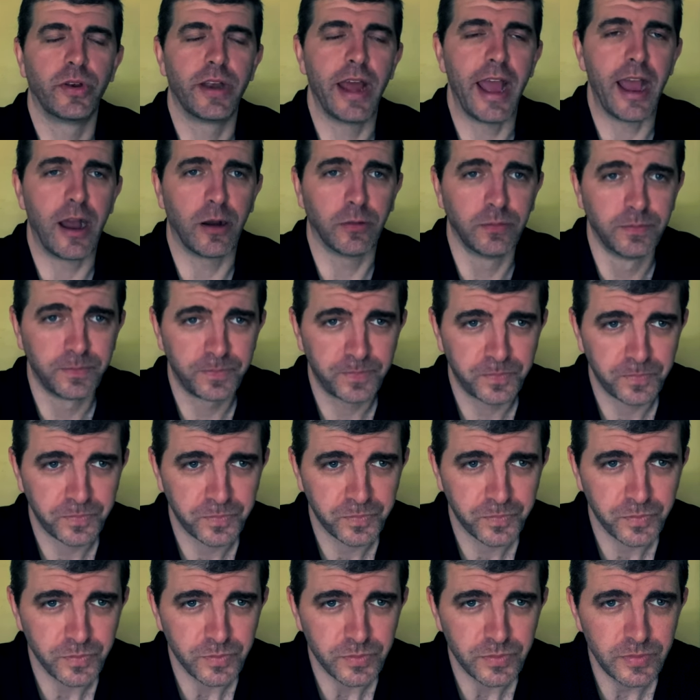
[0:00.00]
Now,
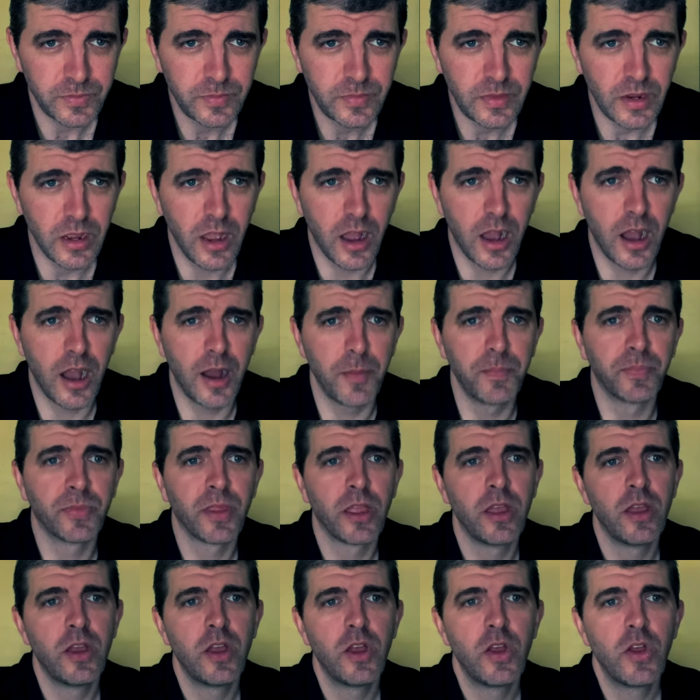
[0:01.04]
um,
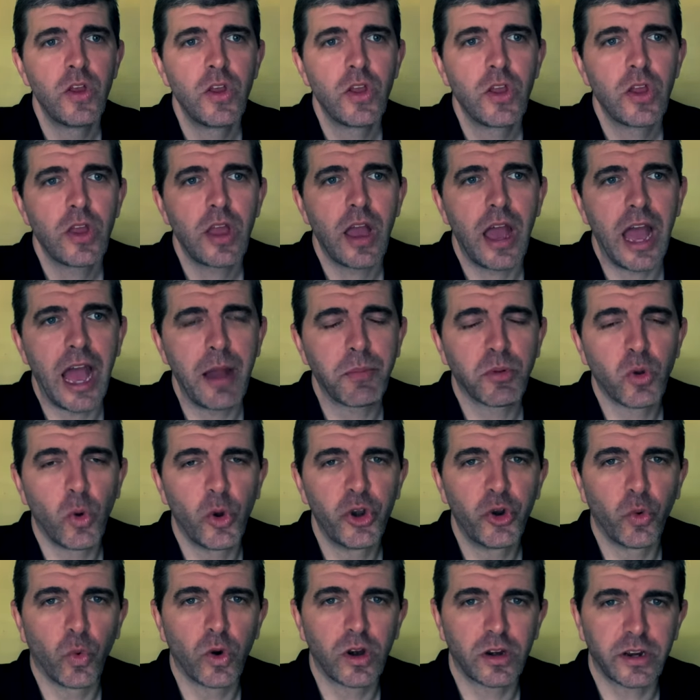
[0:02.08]
I'm
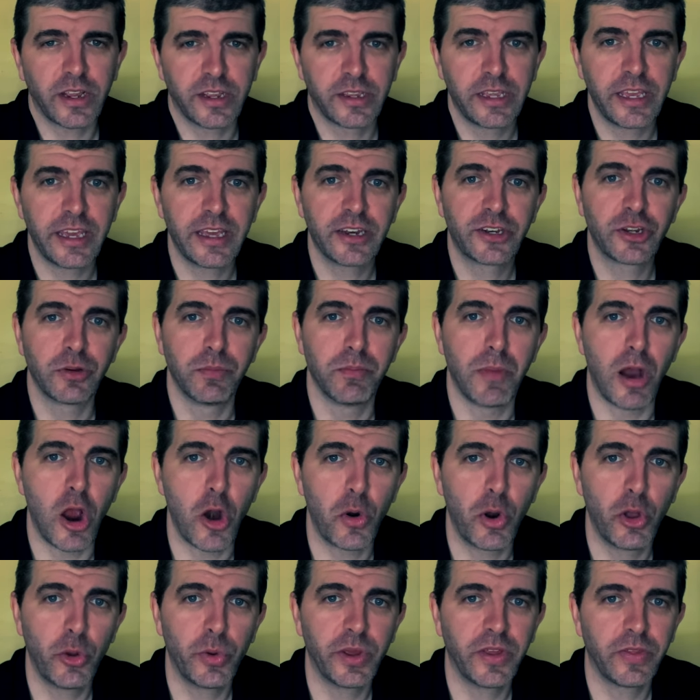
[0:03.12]
going to work again
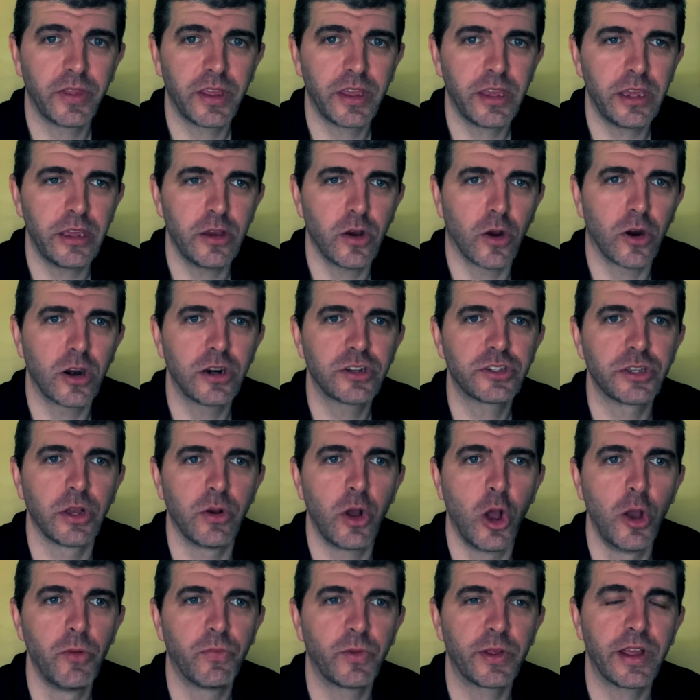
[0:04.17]
tomorrow in the ER, so
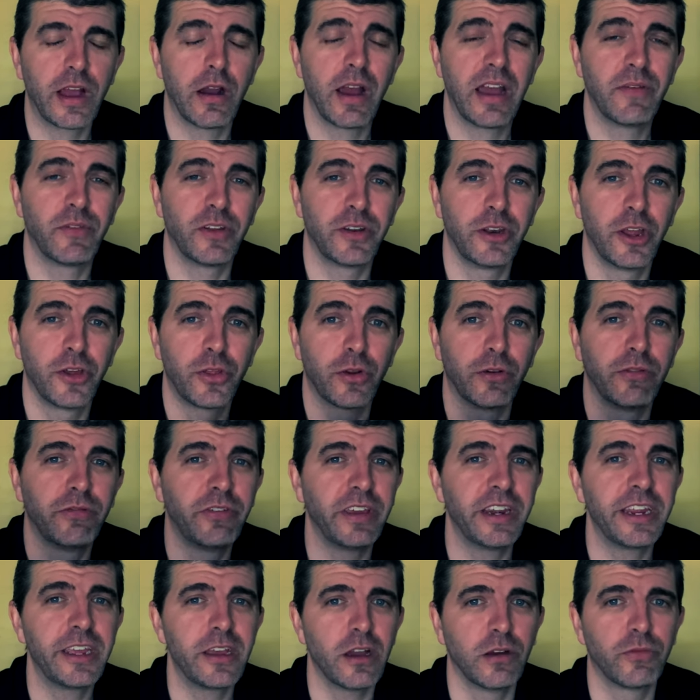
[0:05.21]
hopefully I'll have another
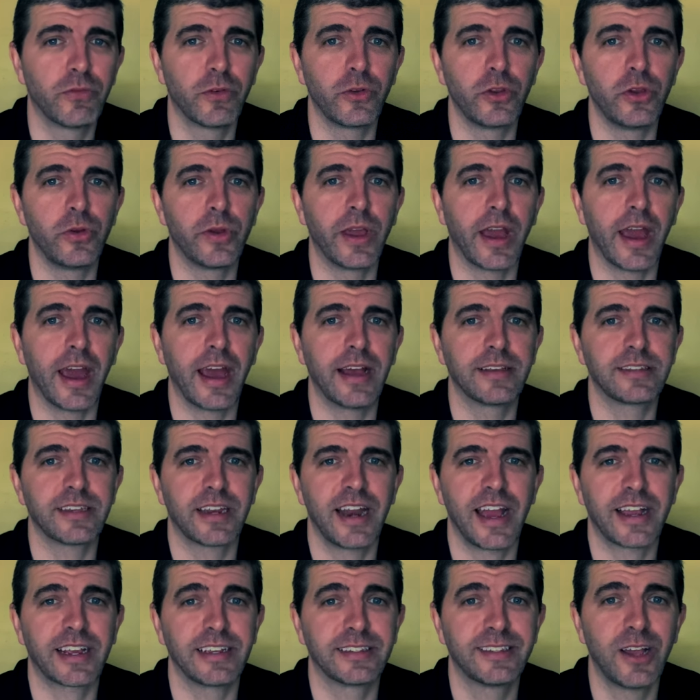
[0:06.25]
video for you guys
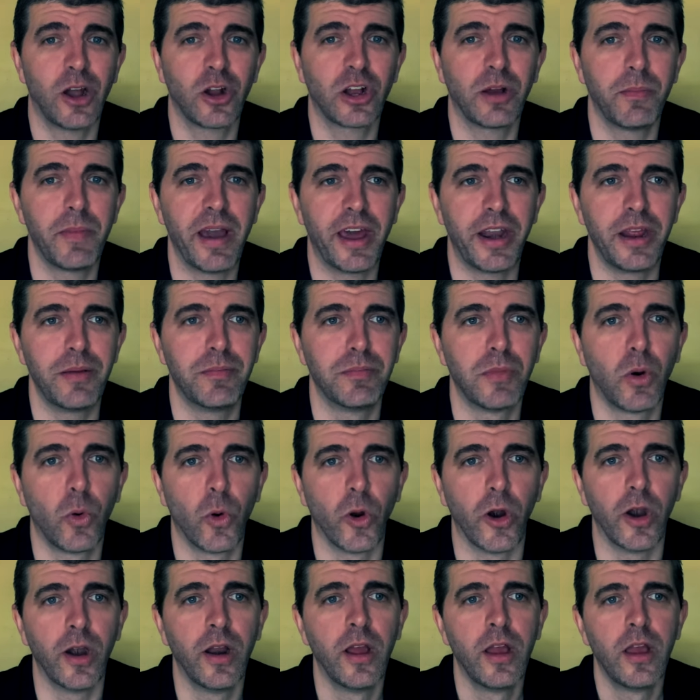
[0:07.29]
and I can talk about it
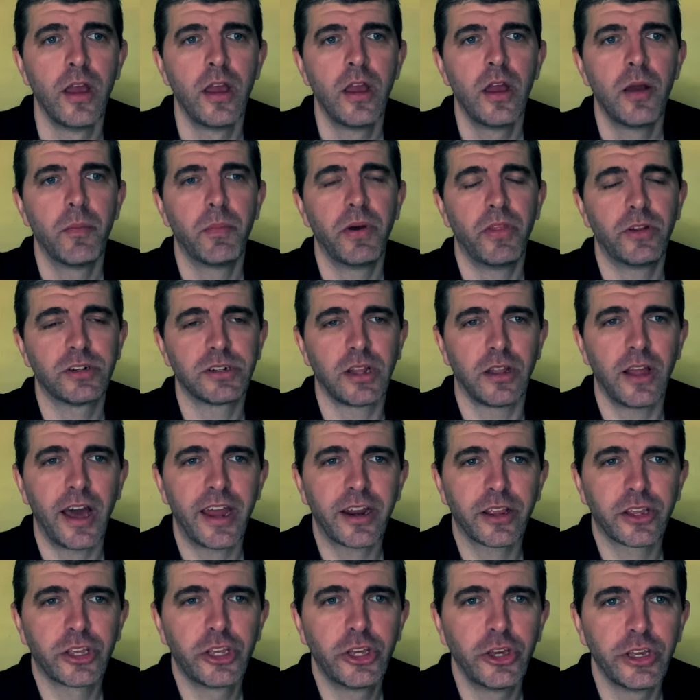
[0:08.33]
more. But there's a
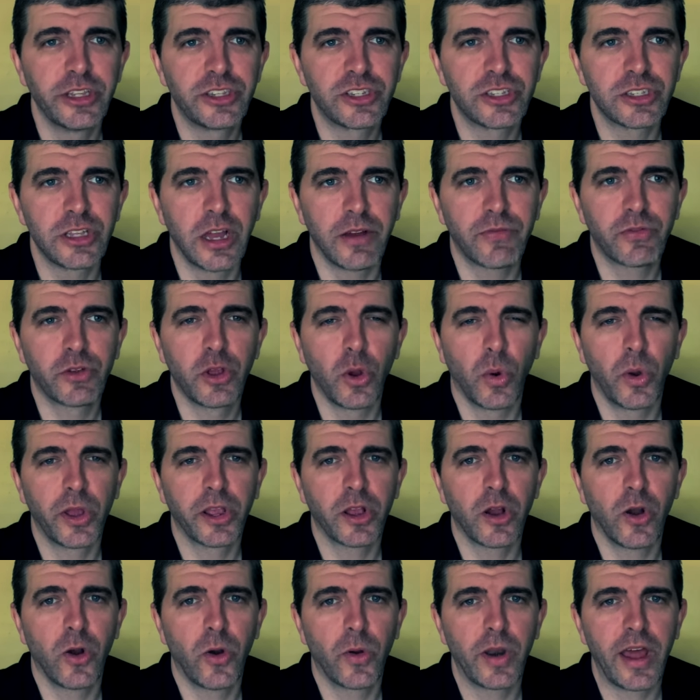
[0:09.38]
lot of good stuff
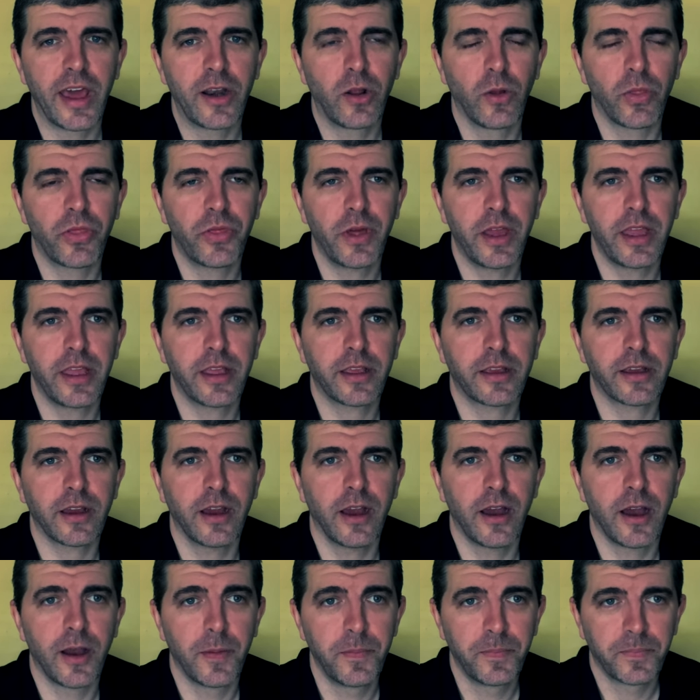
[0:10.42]
going on. I don't think,
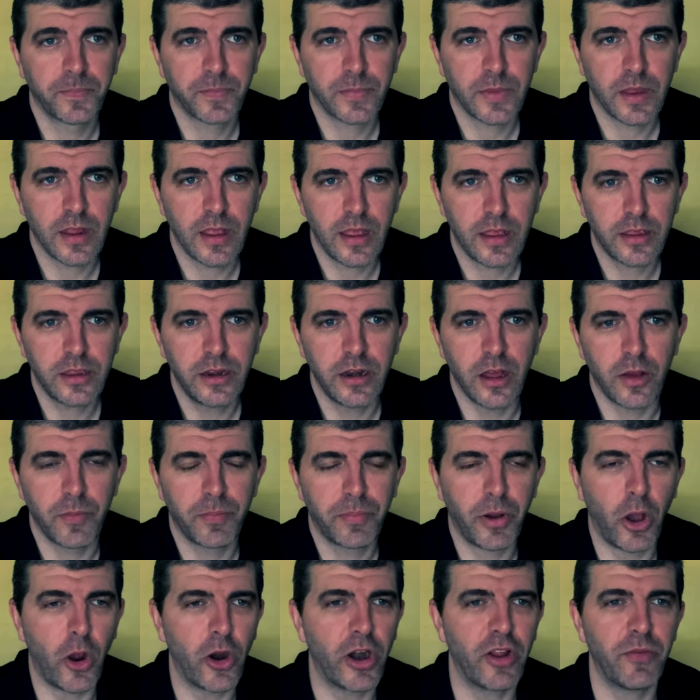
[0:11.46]
um, you know,
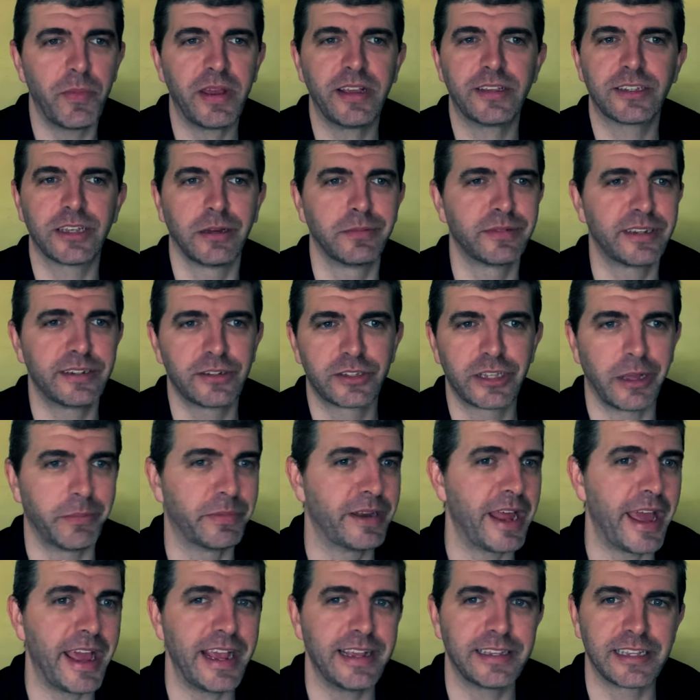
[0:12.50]
part of me, some some
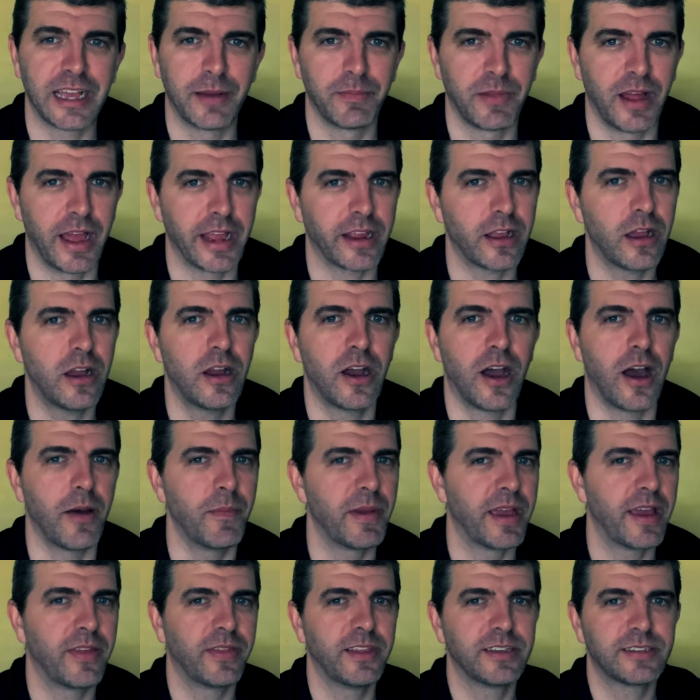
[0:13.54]
days I'm like, oh
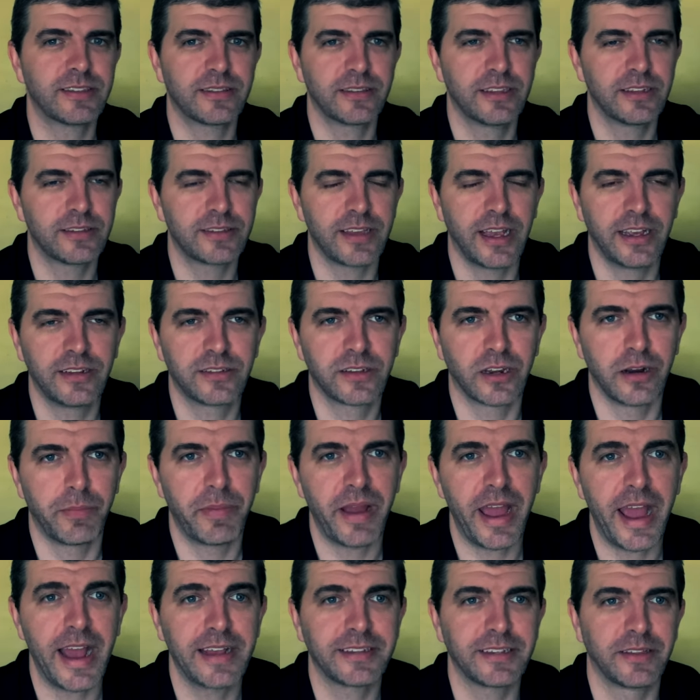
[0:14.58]
man, this, this thing is going to
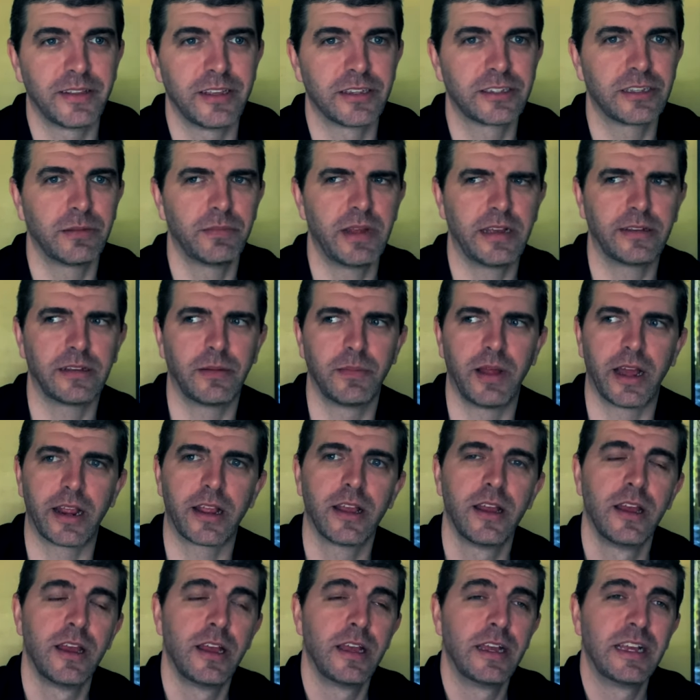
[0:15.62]
pass. And then some days I'm
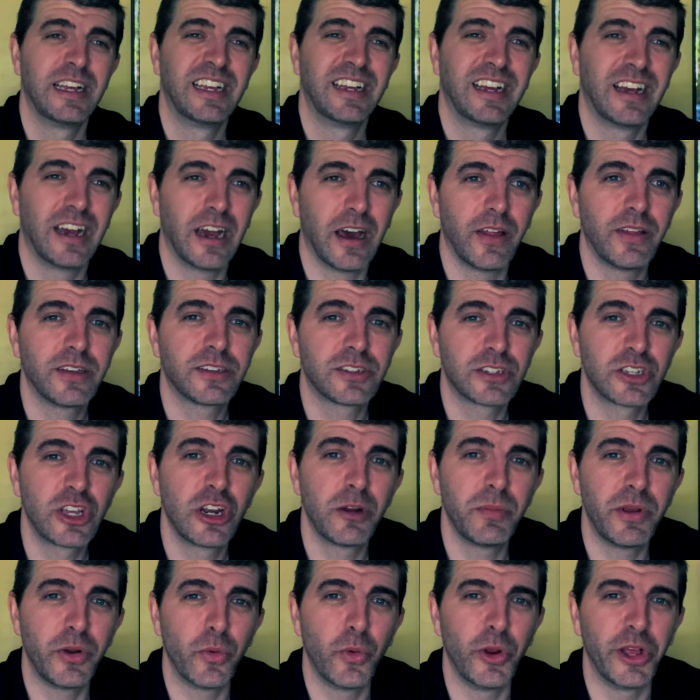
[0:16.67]
like, oh, this is going
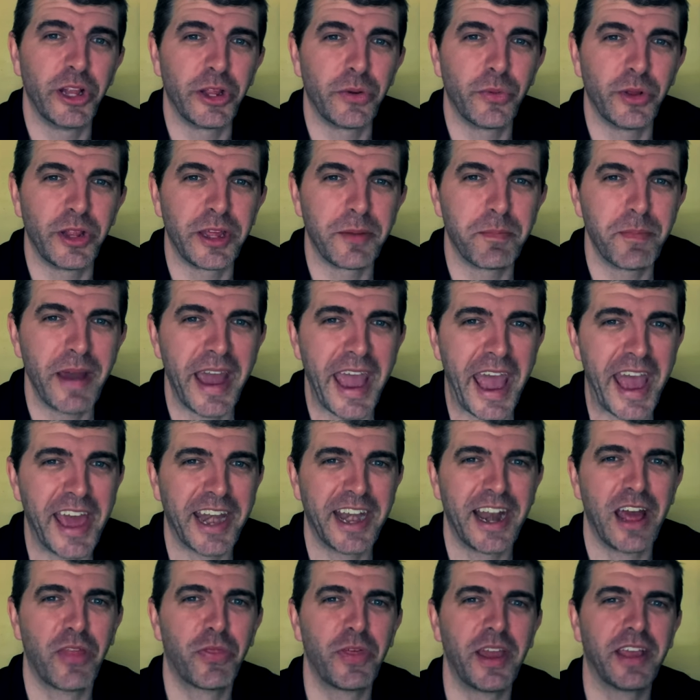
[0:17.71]
to be really, really bad.
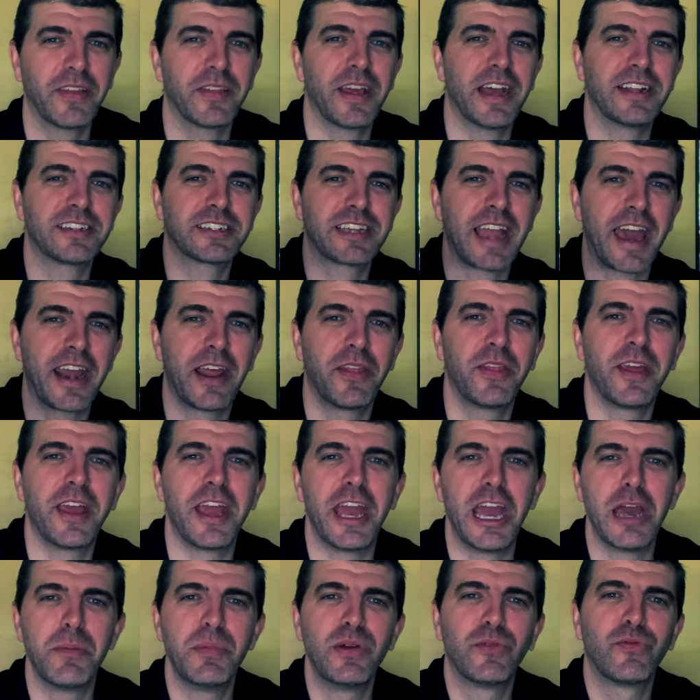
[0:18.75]
And I think that's kind of
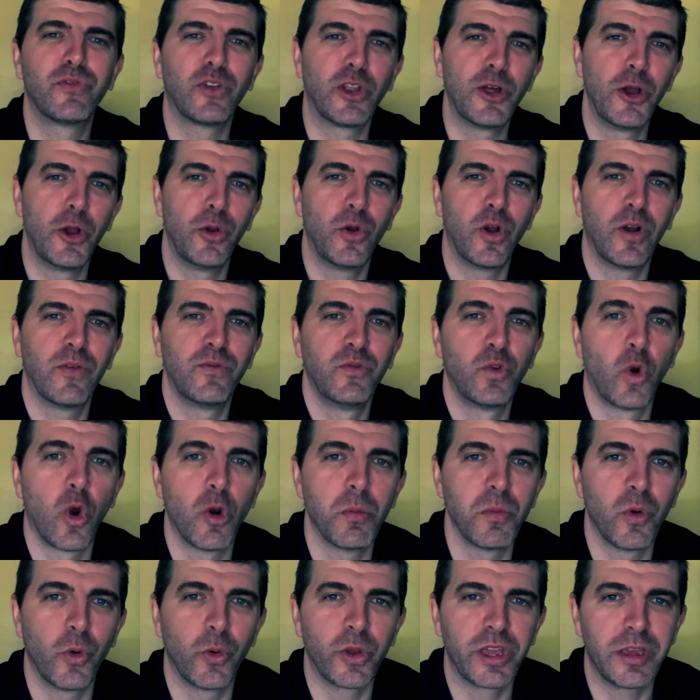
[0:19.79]
the ebb and flow of
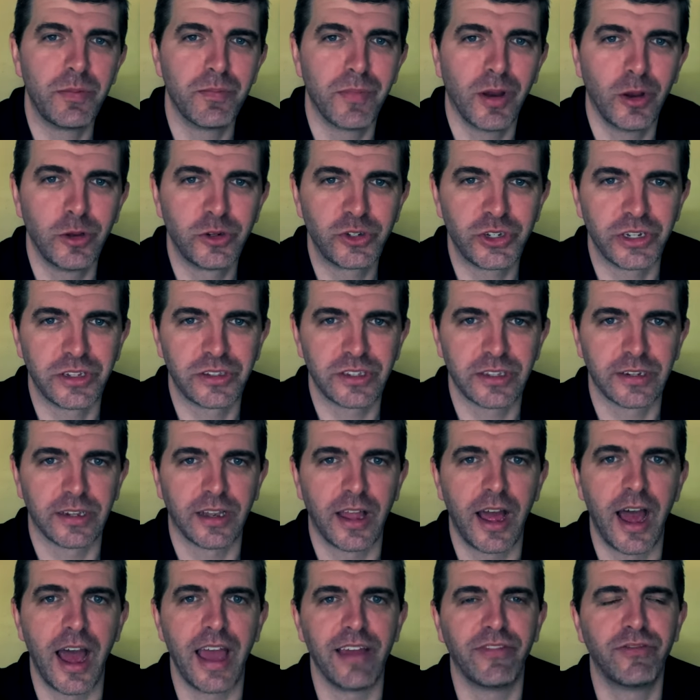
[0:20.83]
normal emotions in
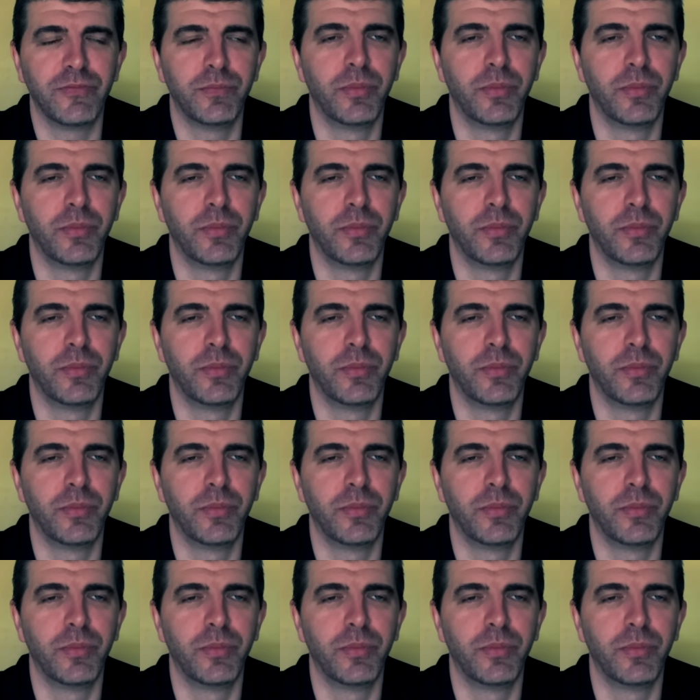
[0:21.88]
life.